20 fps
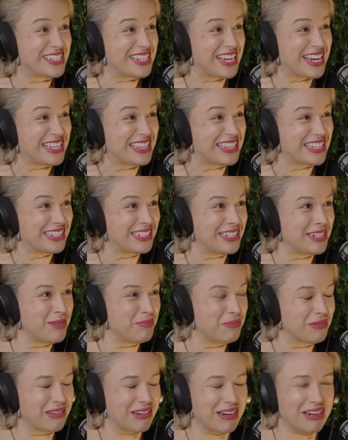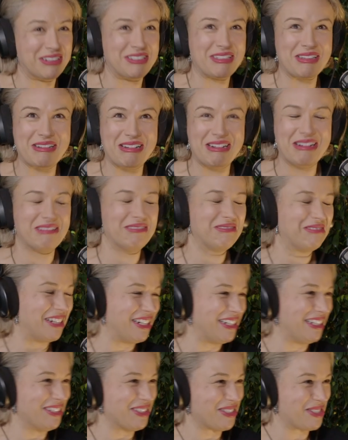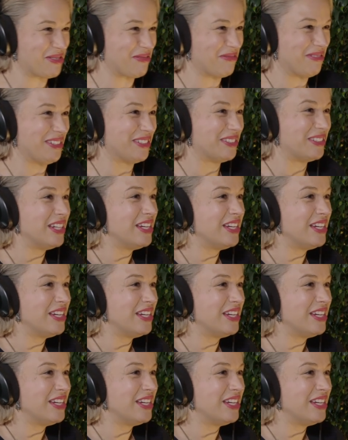take the leap, then I don't know what else will.